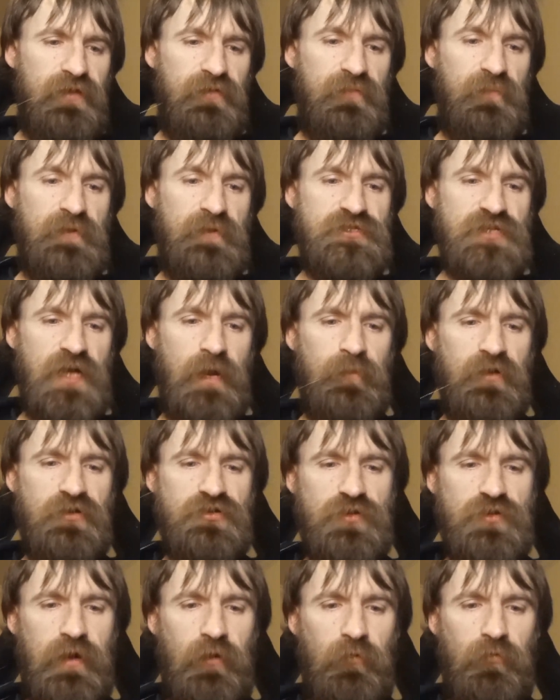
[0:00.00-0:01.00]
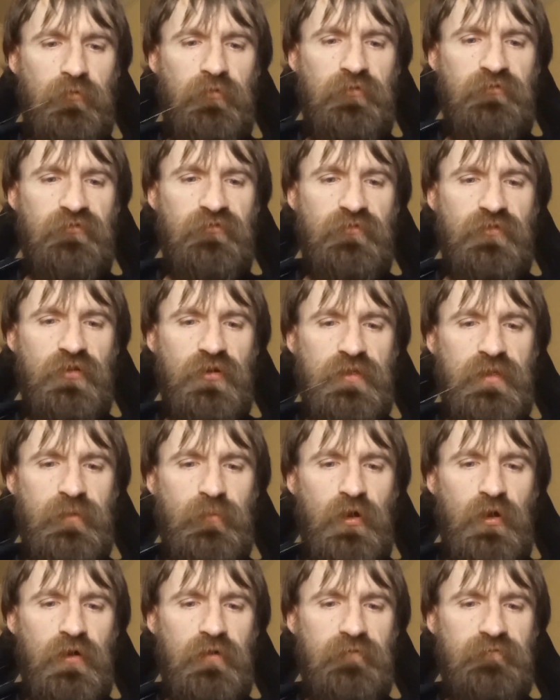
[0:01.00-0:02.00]
of his pajama trousers and took
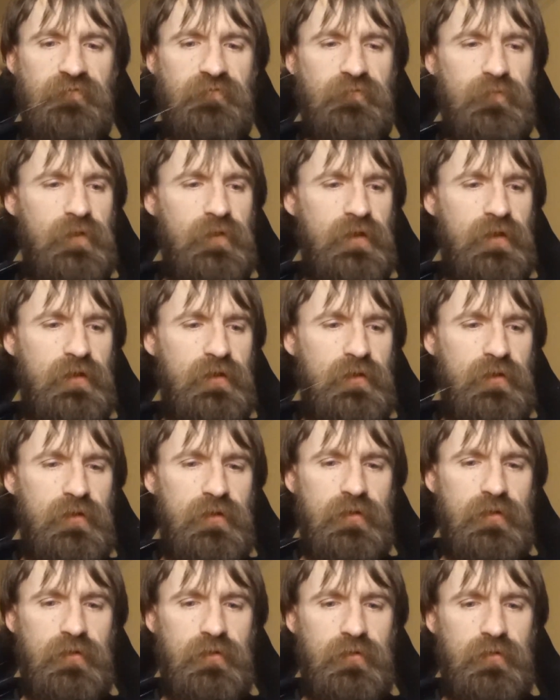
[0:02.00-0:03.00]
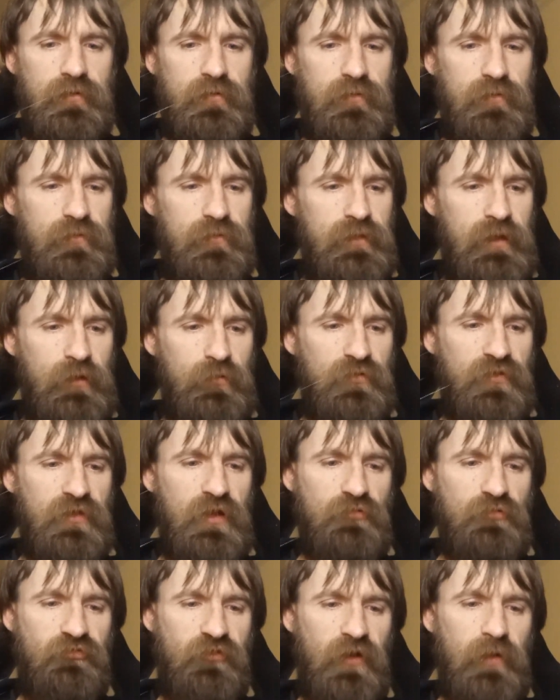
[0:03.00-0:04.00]
them off. There
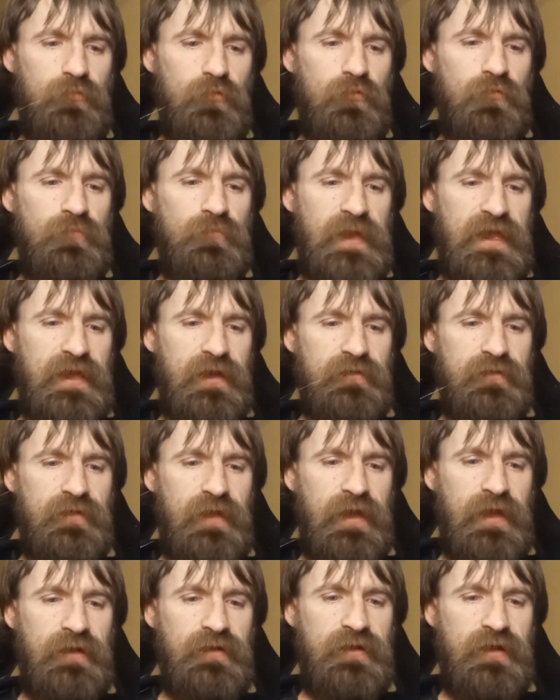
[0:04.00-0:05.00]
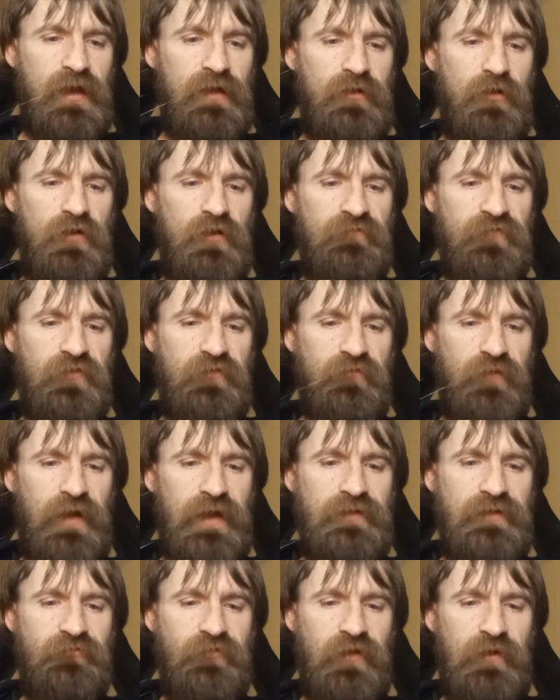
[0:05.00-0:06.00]
was no trouble because they had cut off the
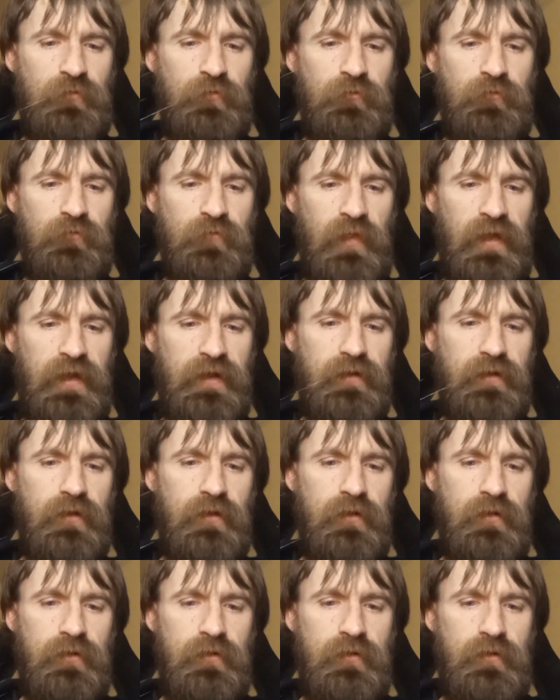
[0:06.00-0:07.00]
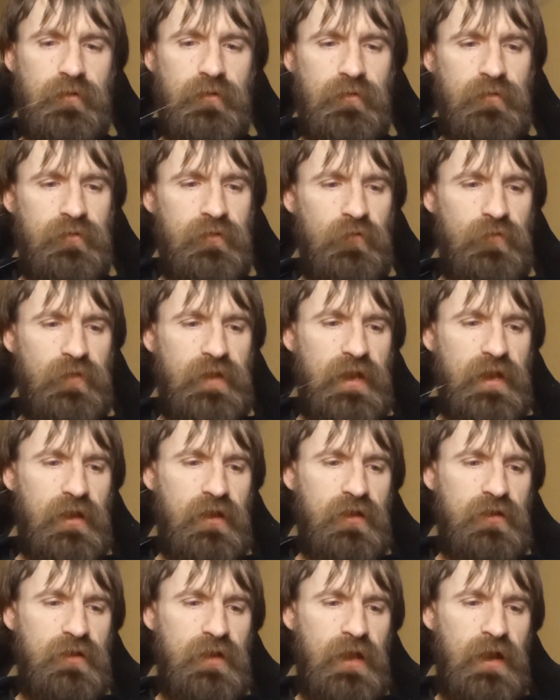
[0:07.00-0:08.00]
right trouser leg, so that
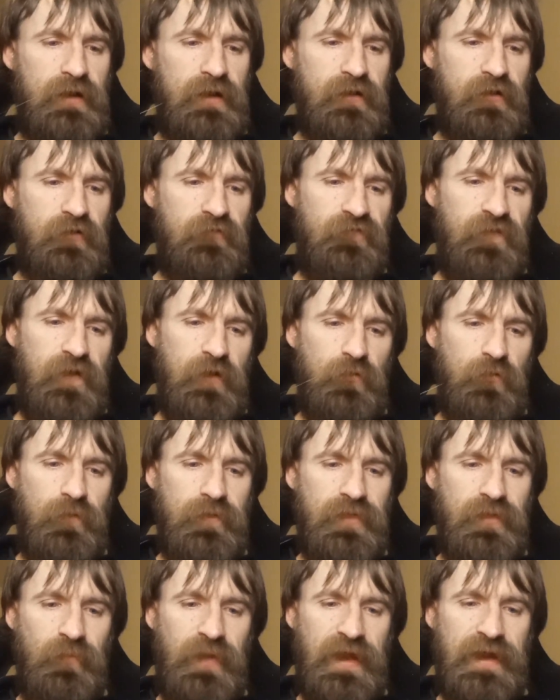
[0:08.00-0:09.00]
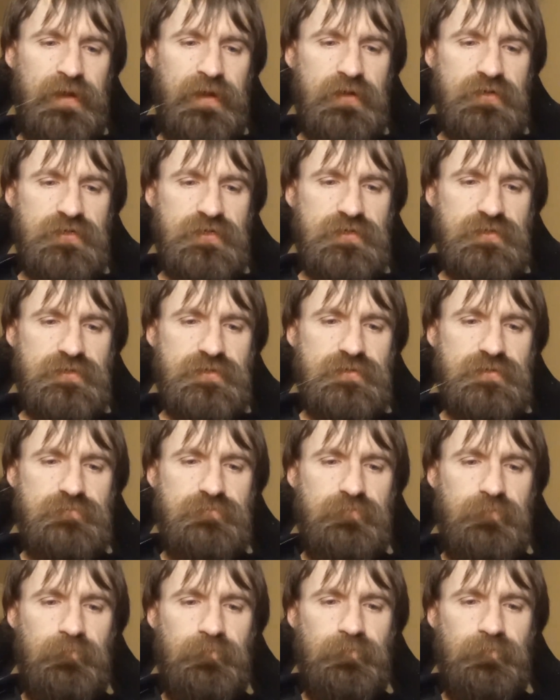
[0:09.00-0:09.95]
it could not interfere with the bandages.